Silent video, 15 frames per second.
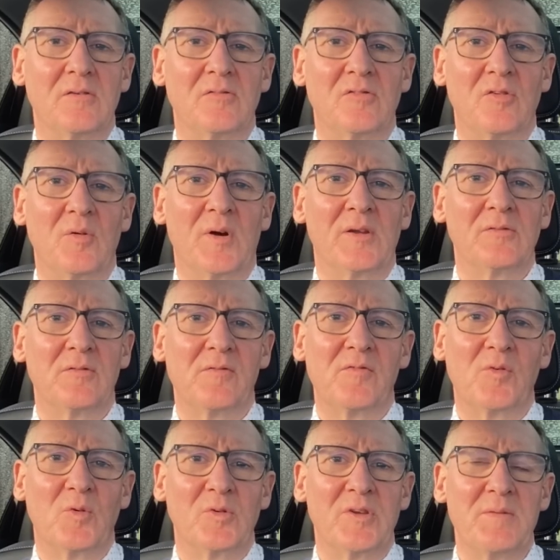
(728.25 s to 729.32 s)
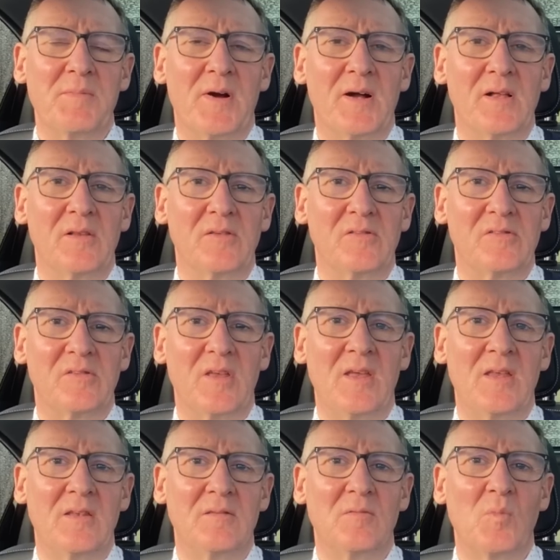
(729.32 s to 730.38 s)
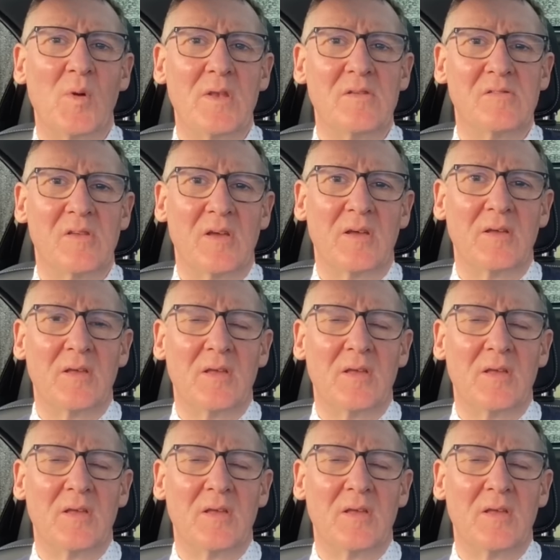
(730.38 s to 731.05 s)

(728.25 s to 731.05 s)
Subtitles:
to 140 miles in winter